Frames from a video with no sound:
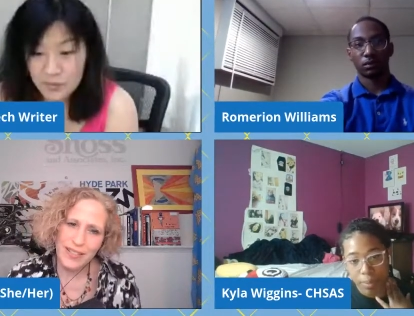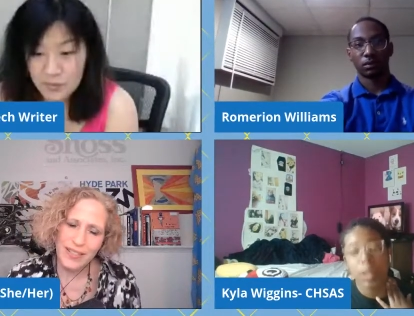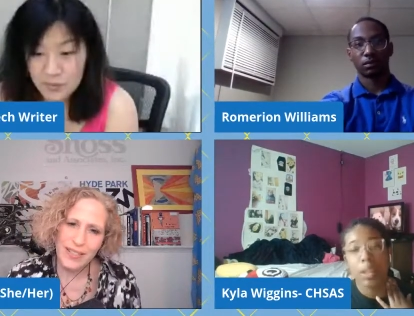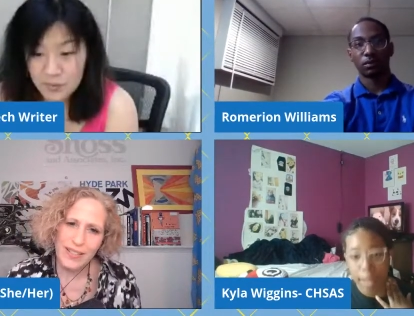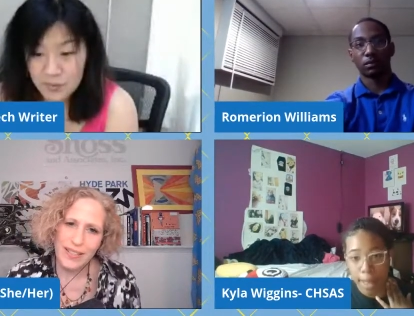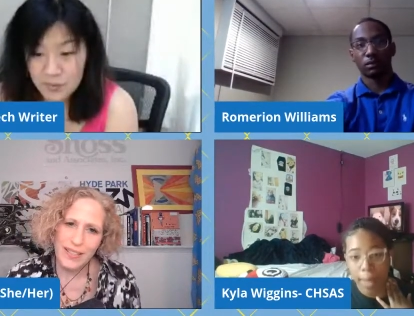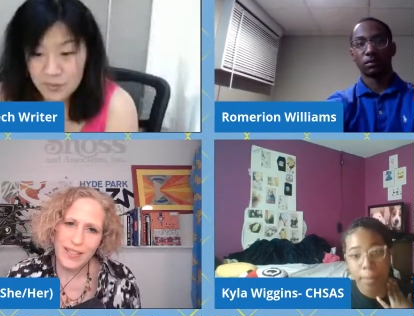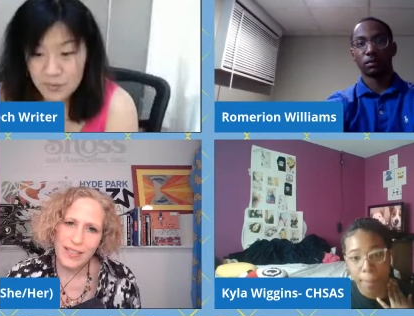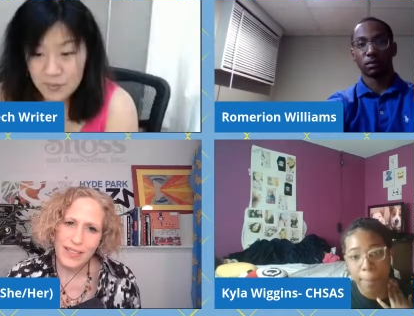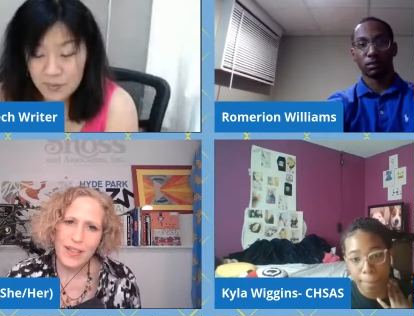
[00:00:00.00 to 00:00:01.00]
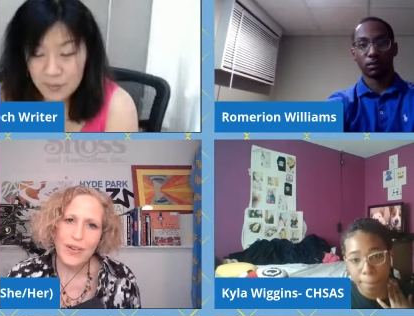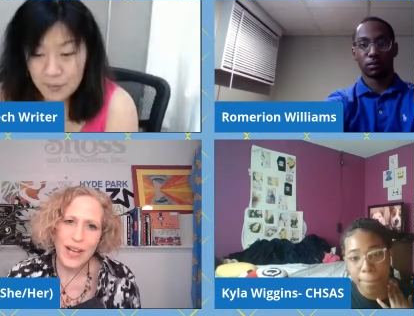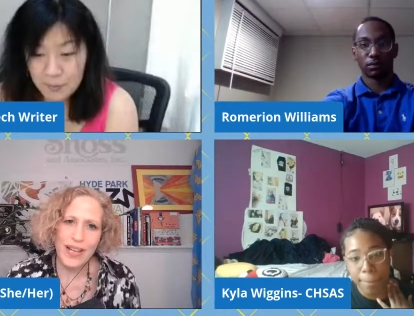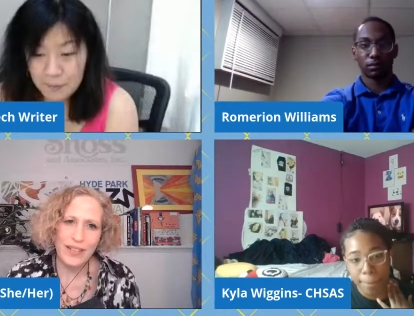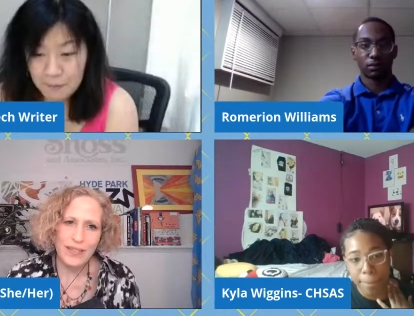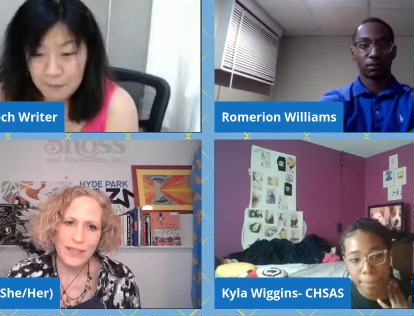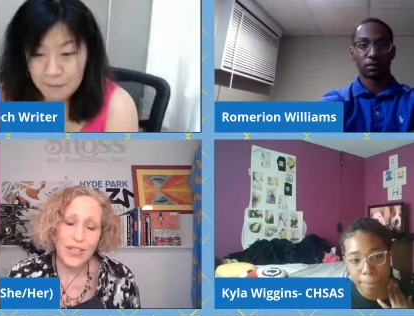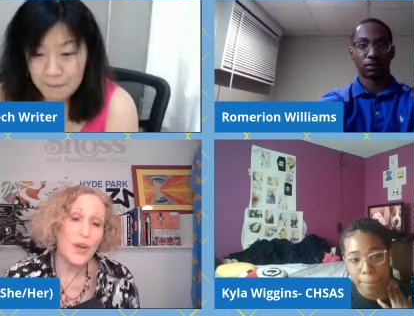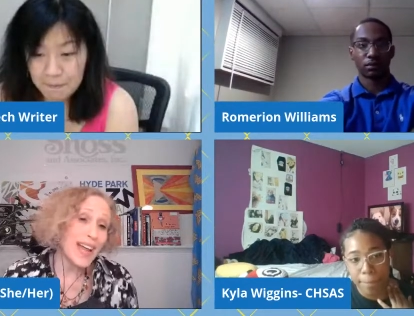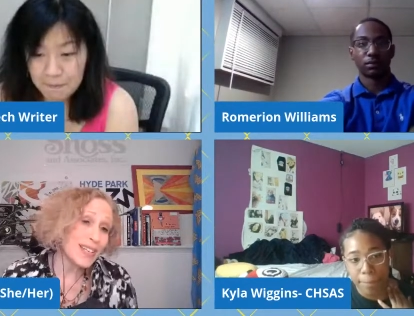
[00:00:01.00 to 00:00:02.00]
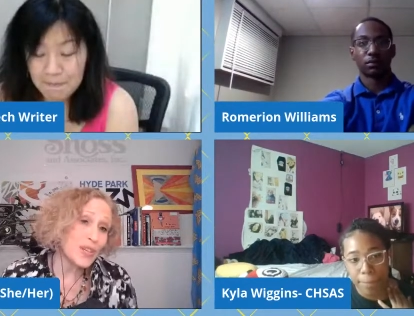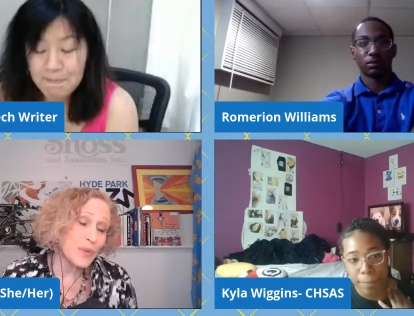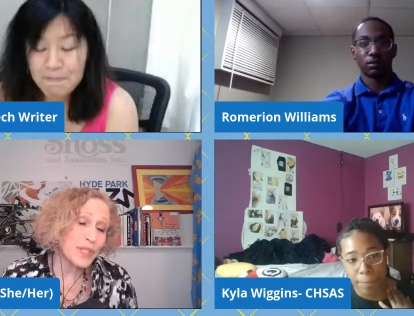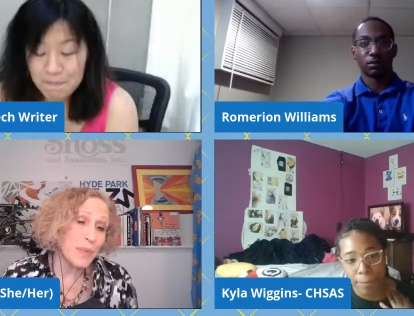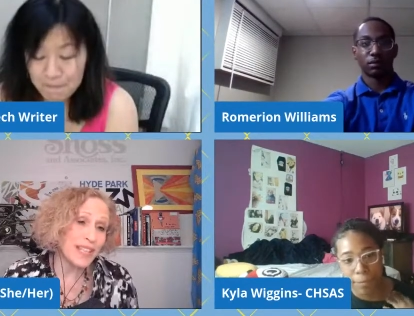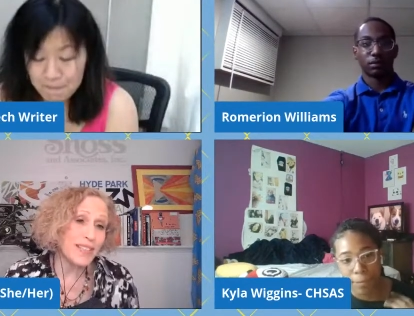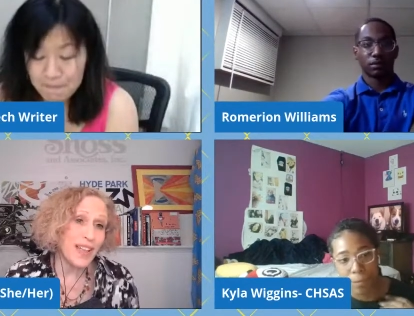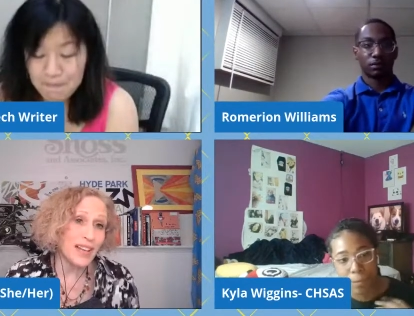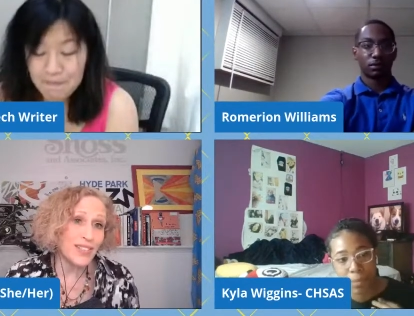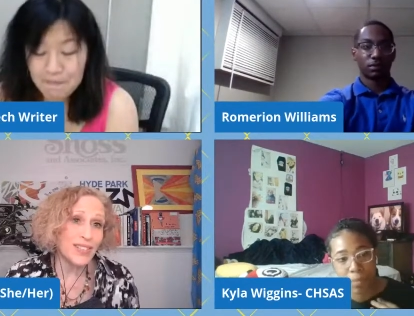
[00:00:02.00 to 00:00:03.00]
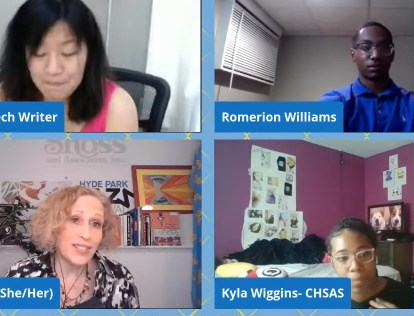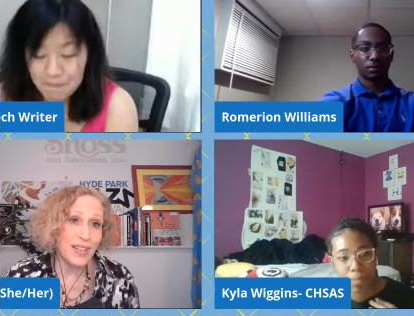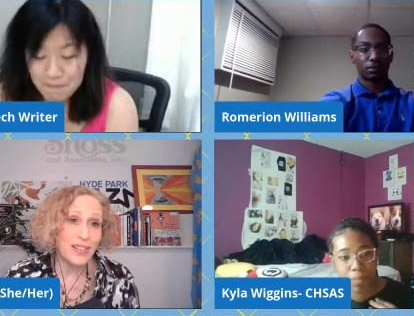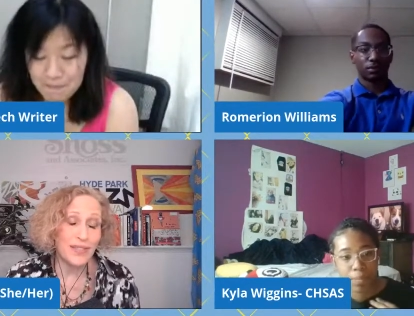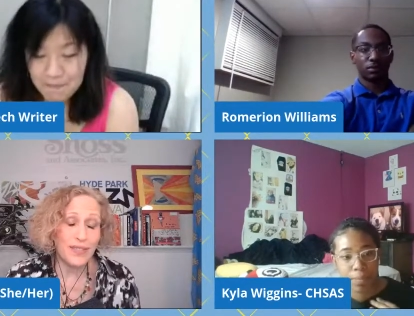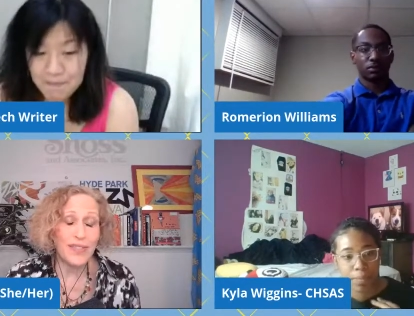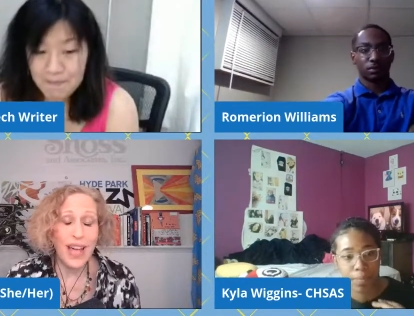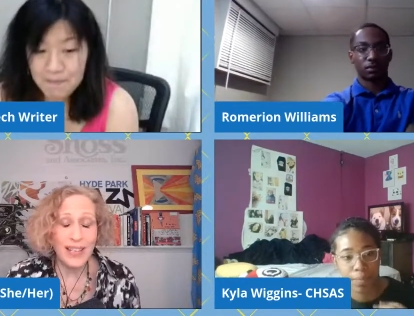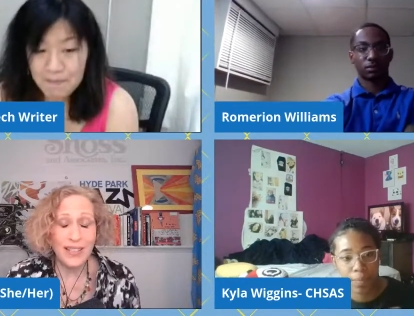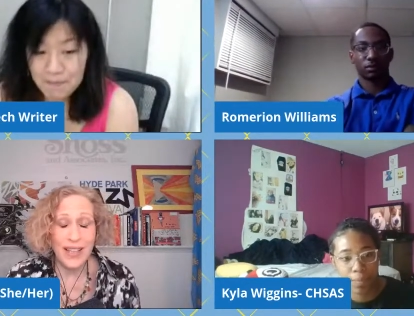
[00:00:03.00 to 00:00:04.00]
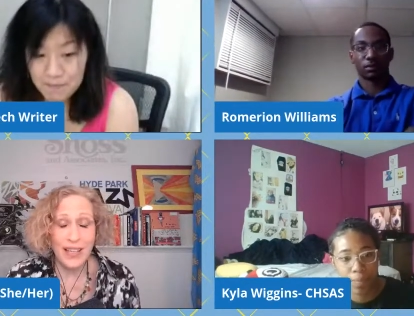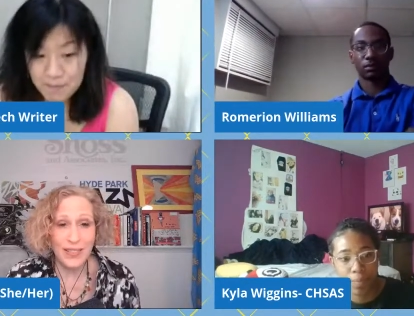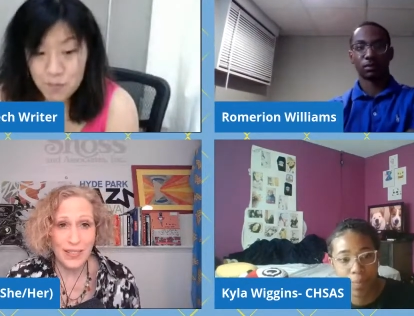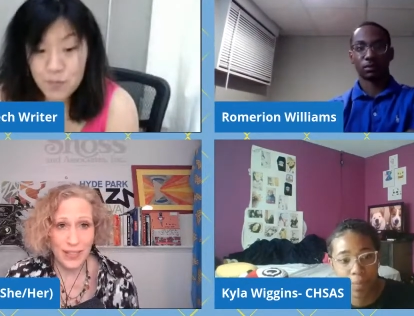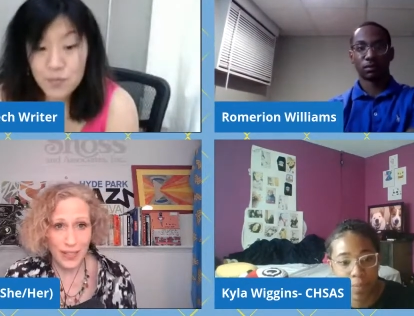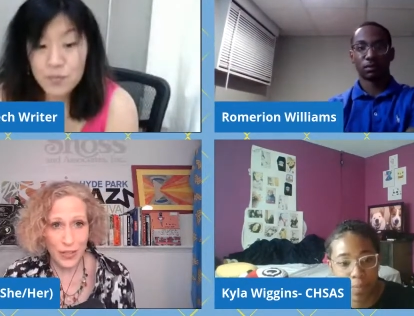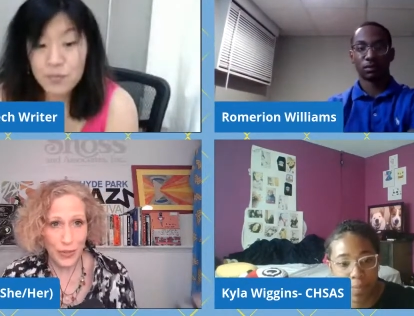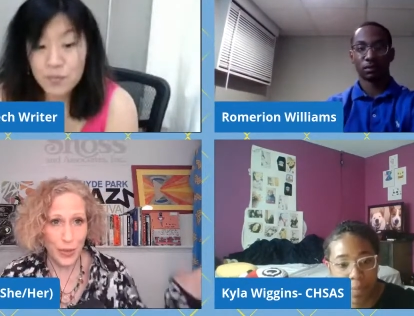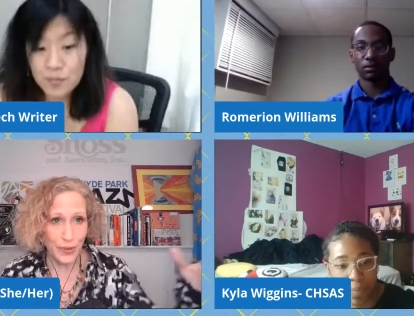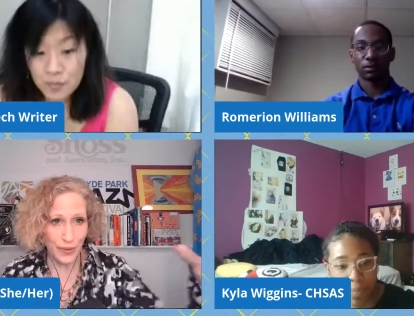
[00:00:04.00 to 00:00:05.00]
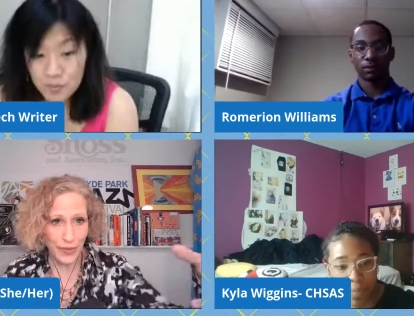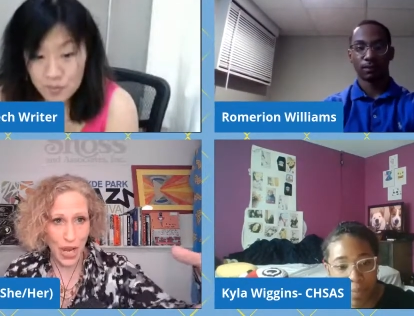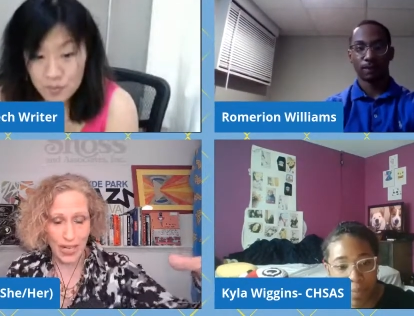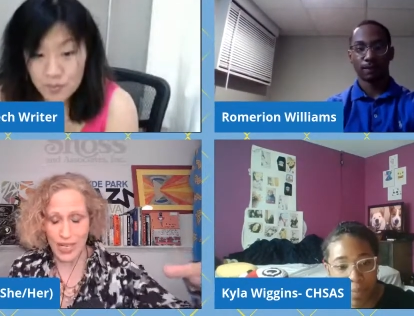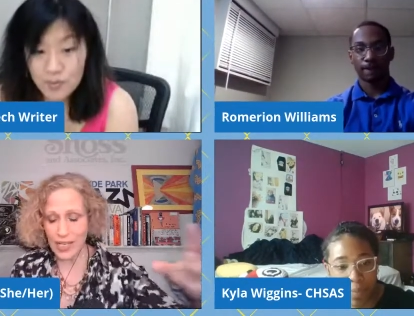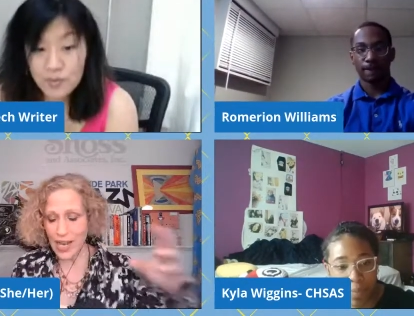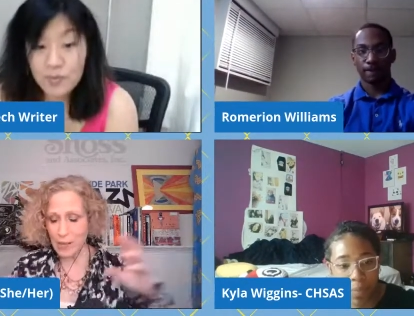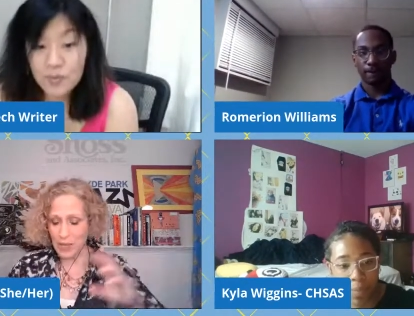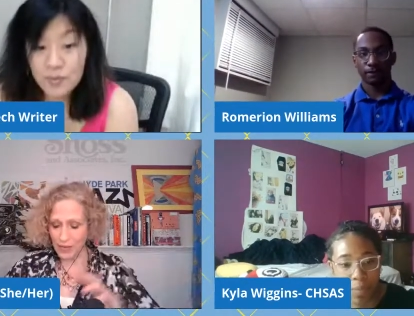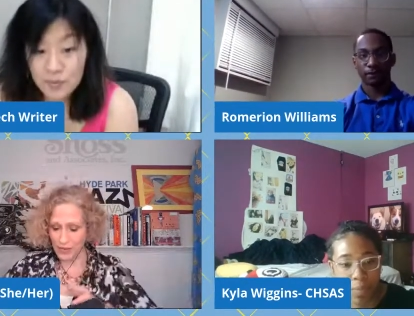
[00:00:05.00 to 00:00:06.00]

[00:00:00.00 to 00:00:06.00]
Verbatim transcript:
Speaker 1: Yeah. Okay. So actually, which makes a lot of a lot of sense. You know, you were talking, Amy,